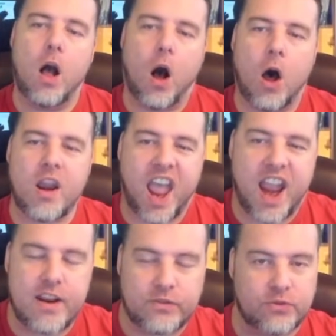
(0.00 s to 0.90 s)
on
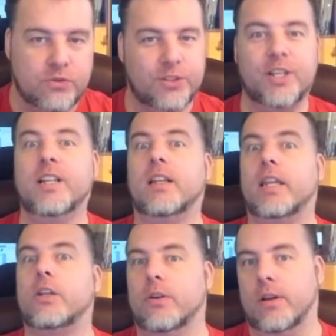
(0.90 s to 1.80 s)
a really
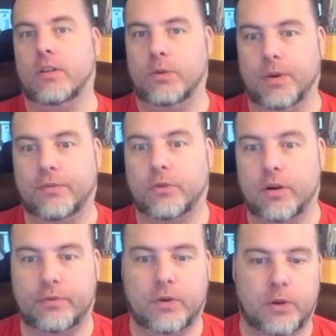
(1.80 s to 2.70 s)
good unit for a
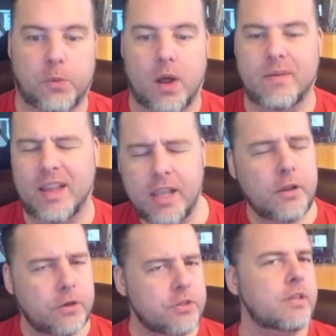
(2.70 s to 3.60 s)
free one. Are
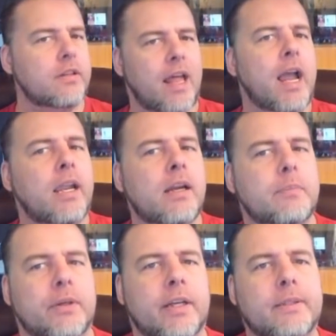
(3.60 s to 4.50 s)
you still lacking a
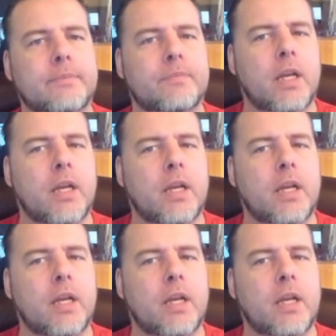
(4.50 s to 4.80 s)
breaker?